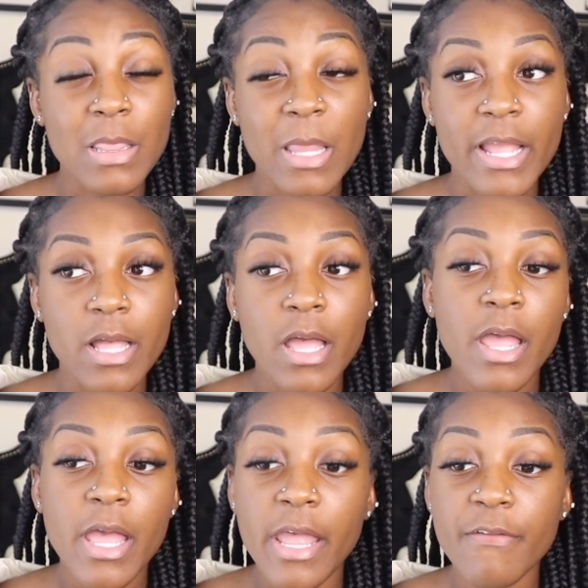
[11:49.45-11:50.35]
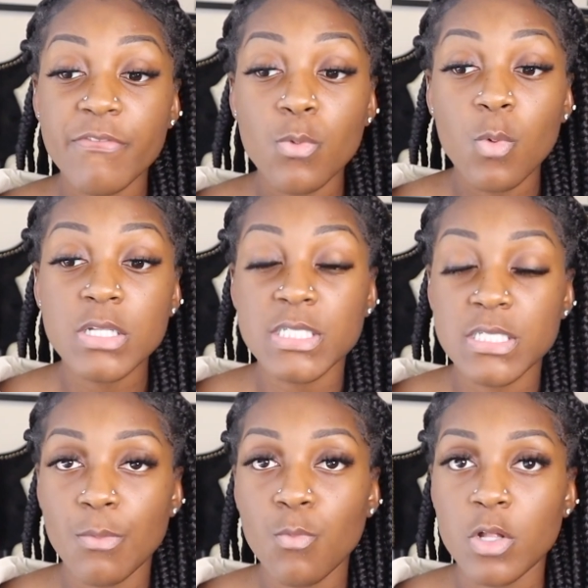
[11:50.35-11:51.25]
Like, if you want
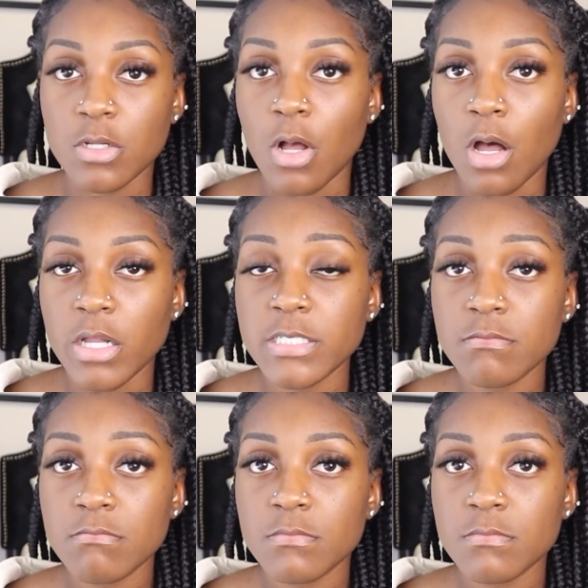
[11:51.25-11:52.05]
someone gone,